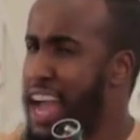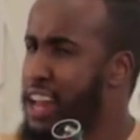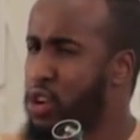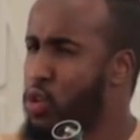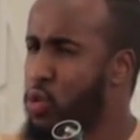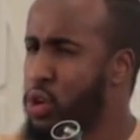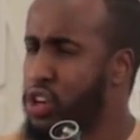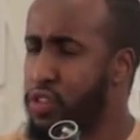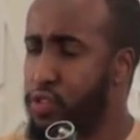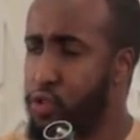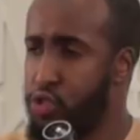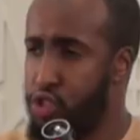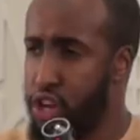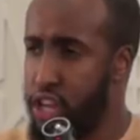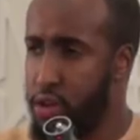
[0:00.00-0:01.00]
I don't know which of
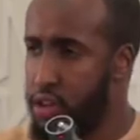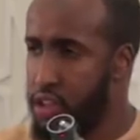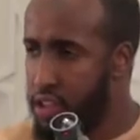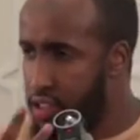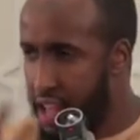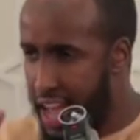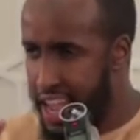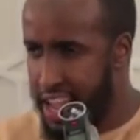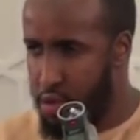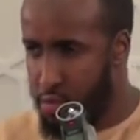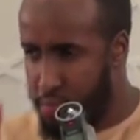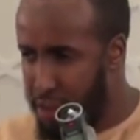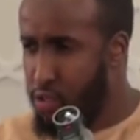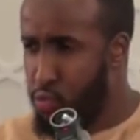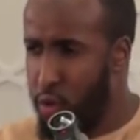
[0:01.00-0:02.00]
those three ayah,
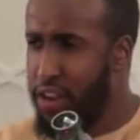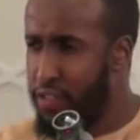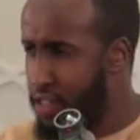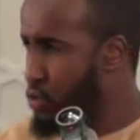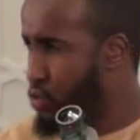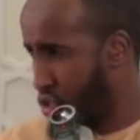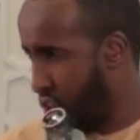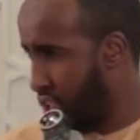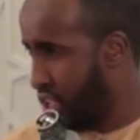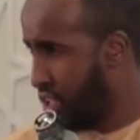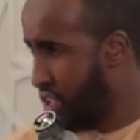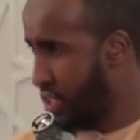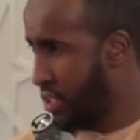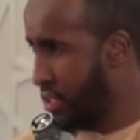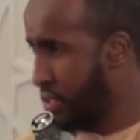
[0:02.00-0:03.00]
but it's one of those three.
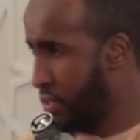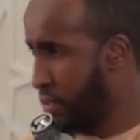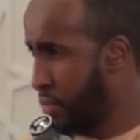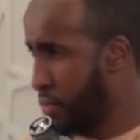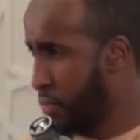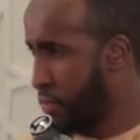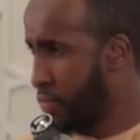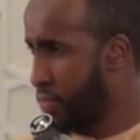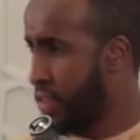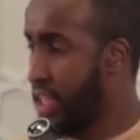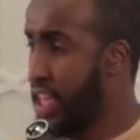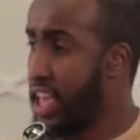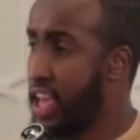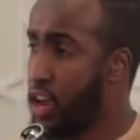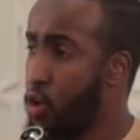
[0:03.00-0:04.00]

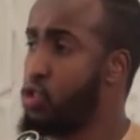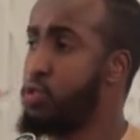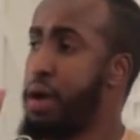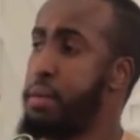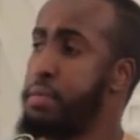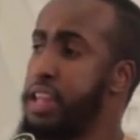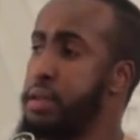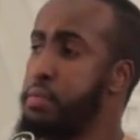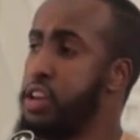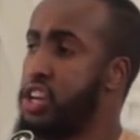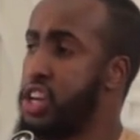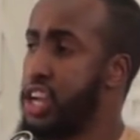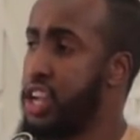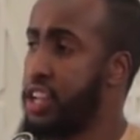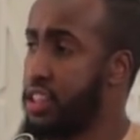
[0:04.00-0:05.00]
Go to Muhammad al-Amin
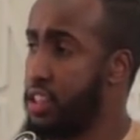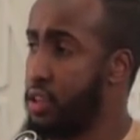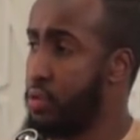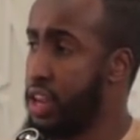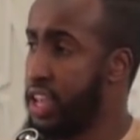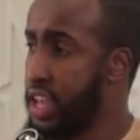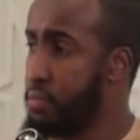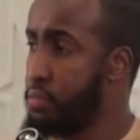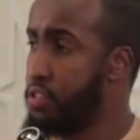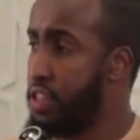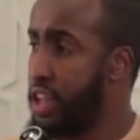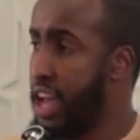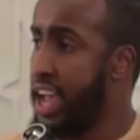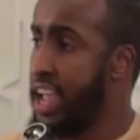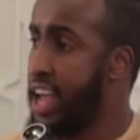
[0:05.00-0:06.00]
al-Shanqiti, when he comes to
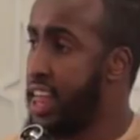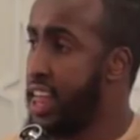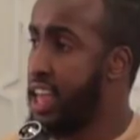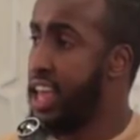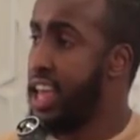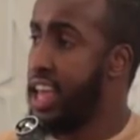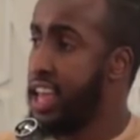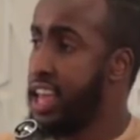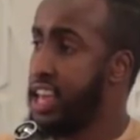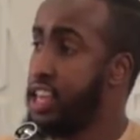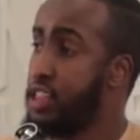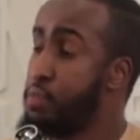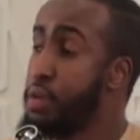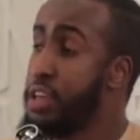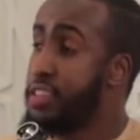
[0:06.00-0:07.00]
the ayah,
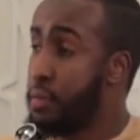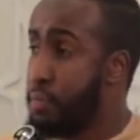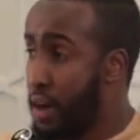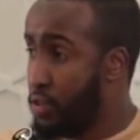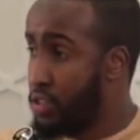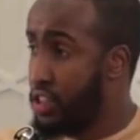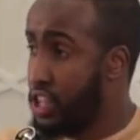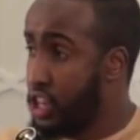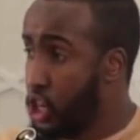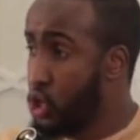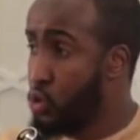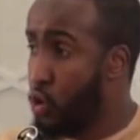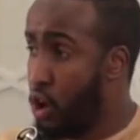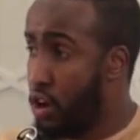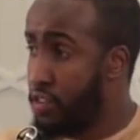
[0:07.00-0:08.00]
he speaks about the
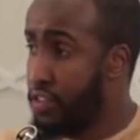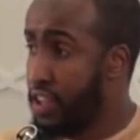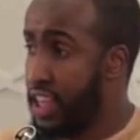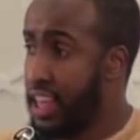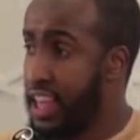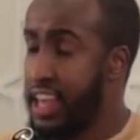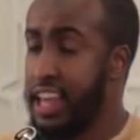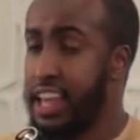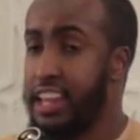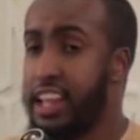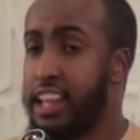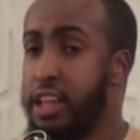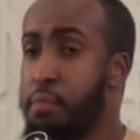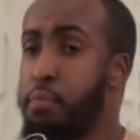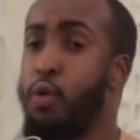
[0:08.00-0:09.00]
issue of
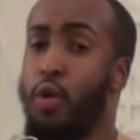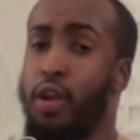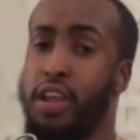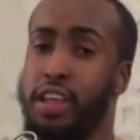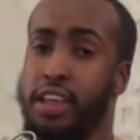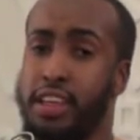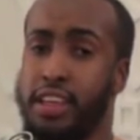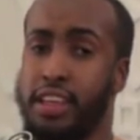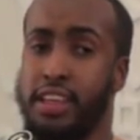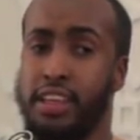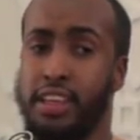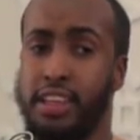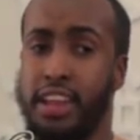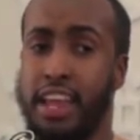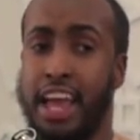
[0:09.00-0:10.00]
tadabbur.
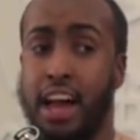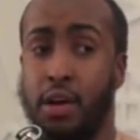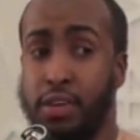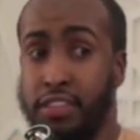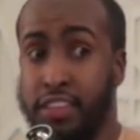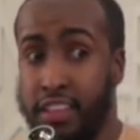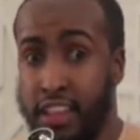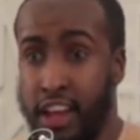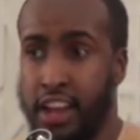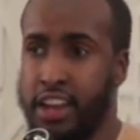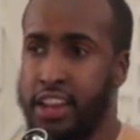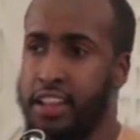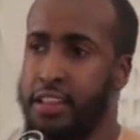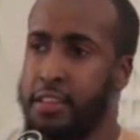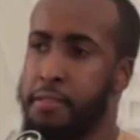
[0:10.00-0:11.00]
How is it
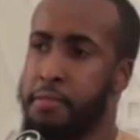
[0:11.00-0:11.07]
done?